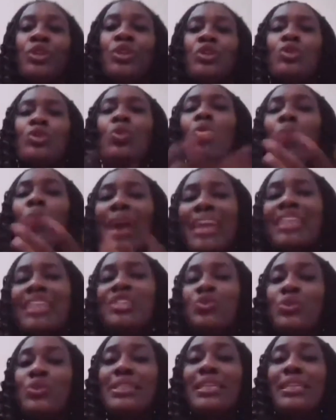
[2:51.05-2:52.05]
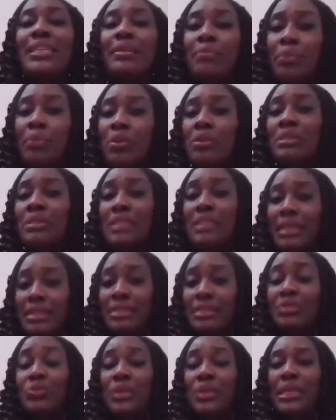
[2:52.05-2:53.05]
So why is reading
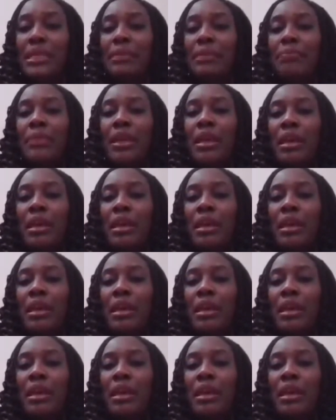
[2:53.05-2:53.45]
important, really?